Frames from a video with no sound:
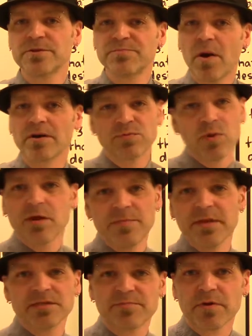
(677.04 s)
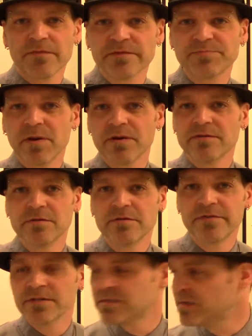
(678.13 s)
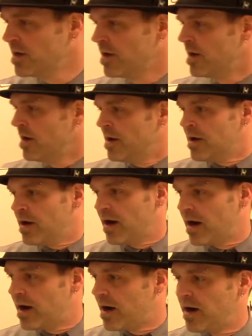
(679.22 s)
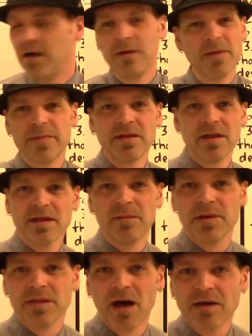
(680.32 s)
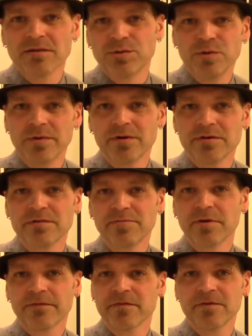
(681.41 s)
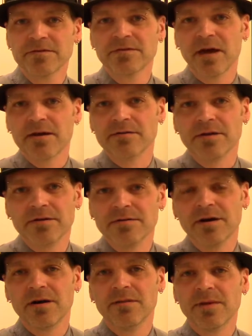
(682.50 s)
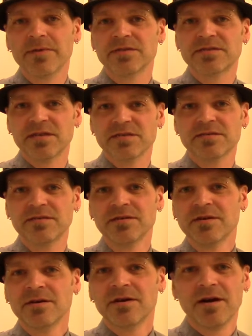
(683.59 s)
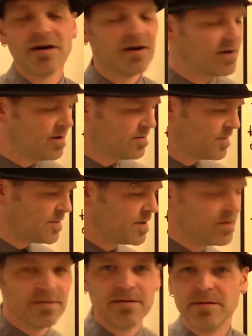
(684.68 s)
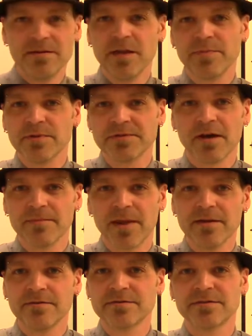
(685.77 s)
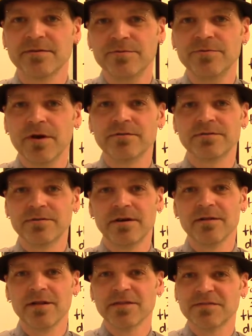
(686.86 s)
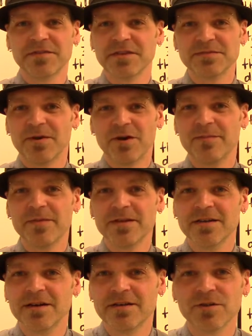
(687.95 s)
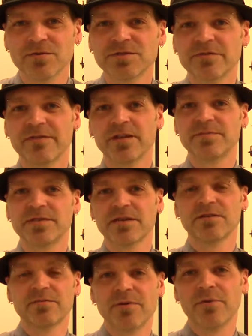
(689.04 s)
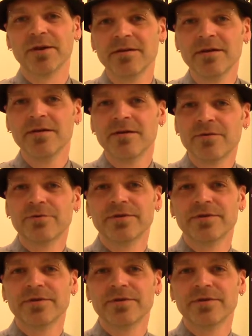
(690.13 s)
parts. What could be a superfluous part in the universe? Maybe like a benign tumor is superfluous. I don't know. Maybe a cyst. Maybe nipples on males. Who knows? Lots of things, or maybe don't serve any particular point or